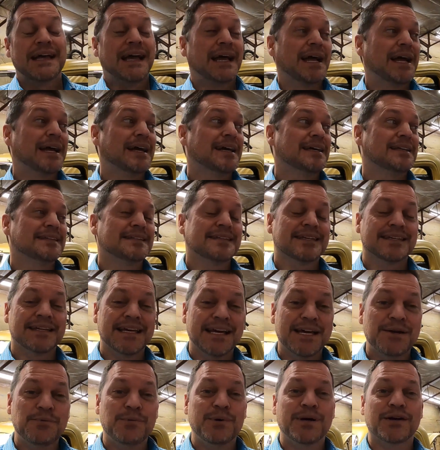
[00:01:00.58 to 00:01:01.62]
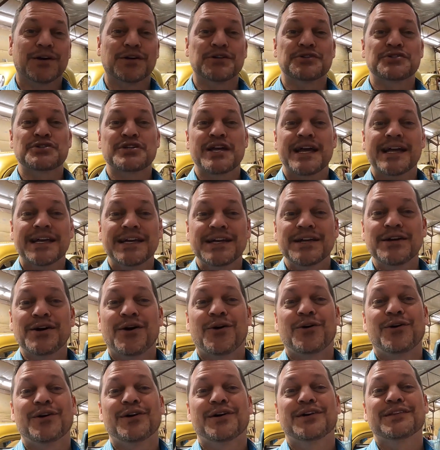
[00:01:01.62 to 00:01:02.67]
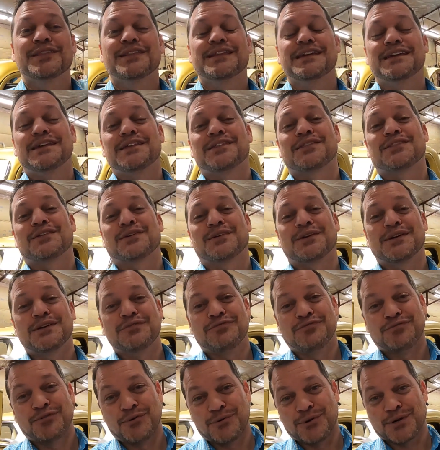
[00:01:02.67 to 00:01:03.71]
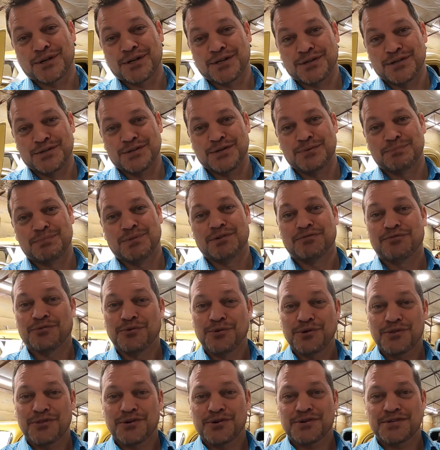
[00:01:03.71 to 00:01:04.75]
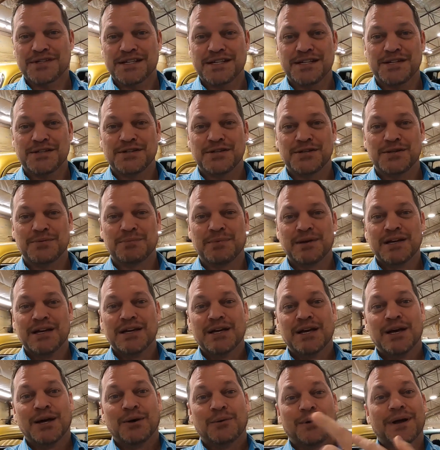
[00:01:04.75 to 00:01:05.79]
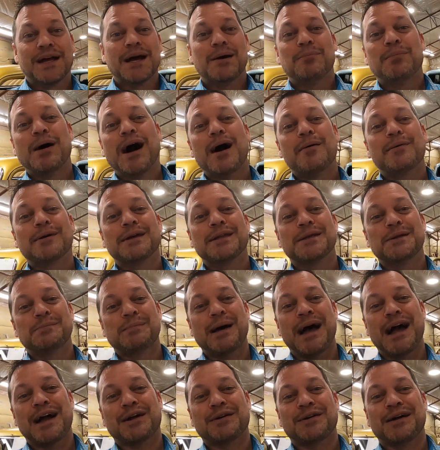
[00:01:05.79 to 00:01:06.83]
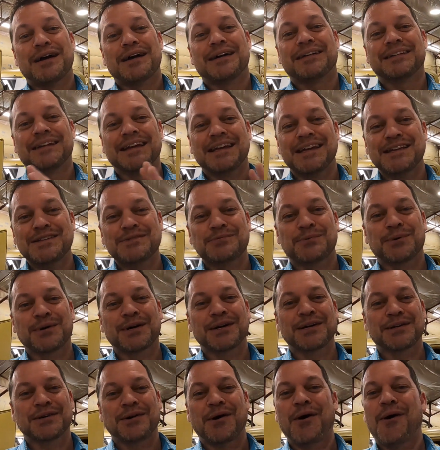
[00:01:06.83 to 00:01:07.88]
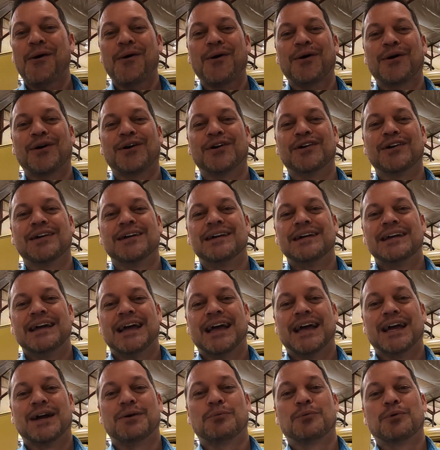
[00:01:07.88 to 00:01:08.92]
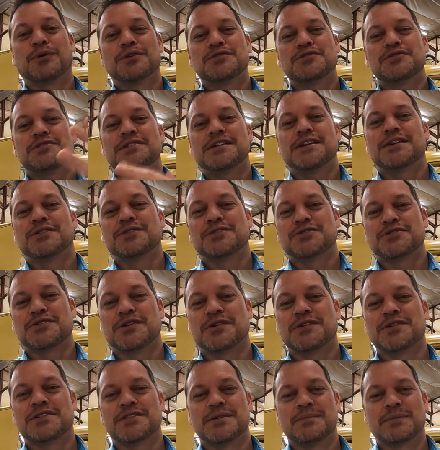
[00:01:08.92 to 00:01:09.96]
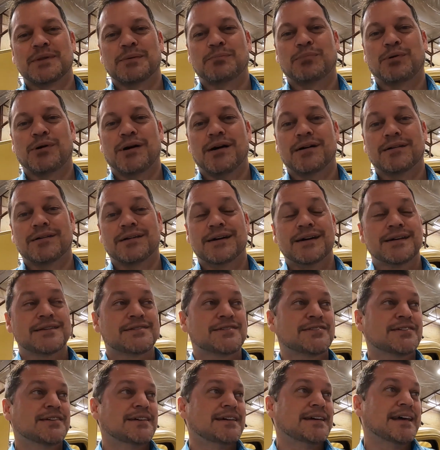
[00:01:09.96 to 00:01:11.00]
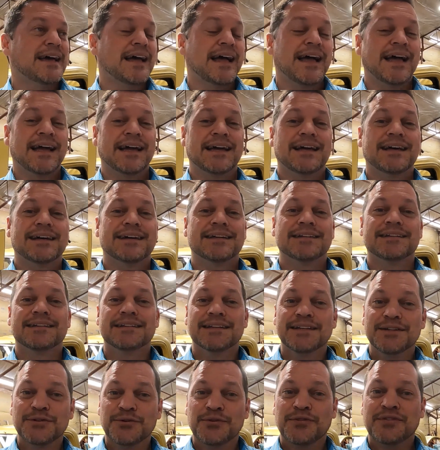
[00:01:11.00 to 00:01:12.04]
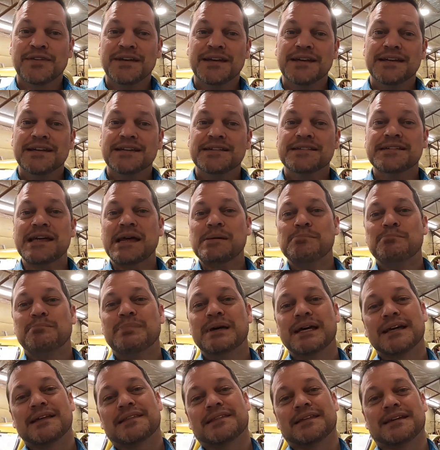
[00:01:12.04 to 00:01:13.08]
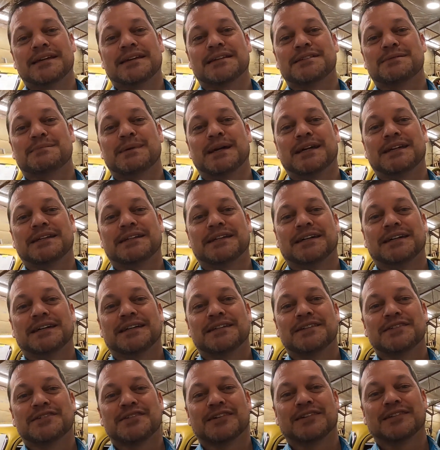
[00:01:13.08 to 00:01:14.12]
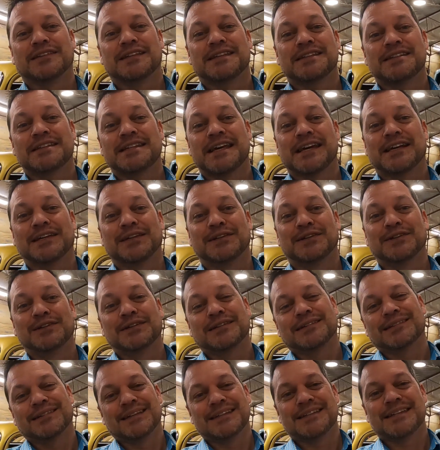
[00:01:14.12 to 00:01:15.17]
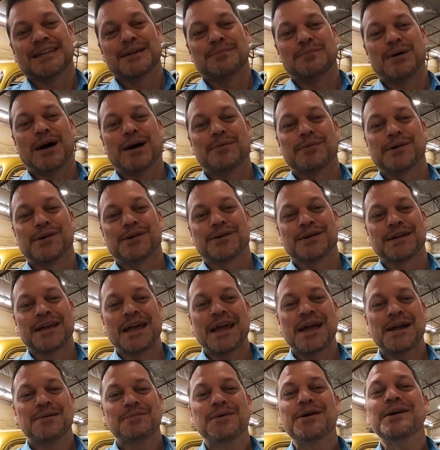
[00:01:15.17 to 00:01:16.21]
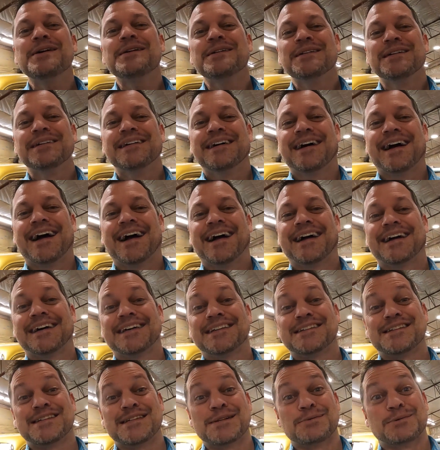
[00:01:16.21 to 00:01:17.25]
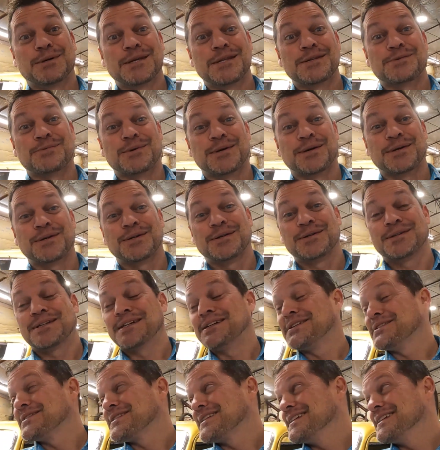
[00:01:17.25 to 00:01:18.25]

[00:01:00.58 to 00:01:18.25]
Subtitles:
And today we are checking on the 34 Coupe, the 413 Coupe. We got Bobby in the background. He's working hard, and we're just here to show you some of the progress and little things and big things being done. So let's take a look. Let's get Bobby on camera and see what he's working on here